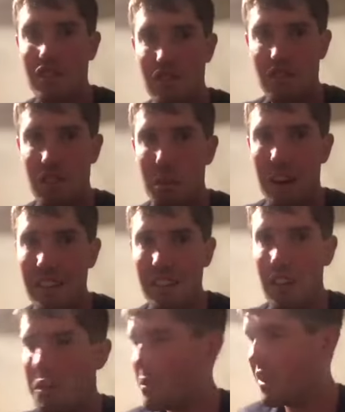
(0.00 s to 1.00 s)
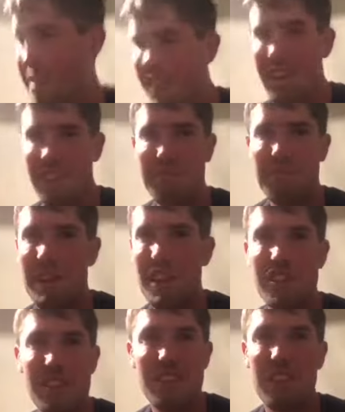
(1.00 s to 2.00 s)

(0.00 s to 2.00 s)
2 weeks ago. I believe I mentioned it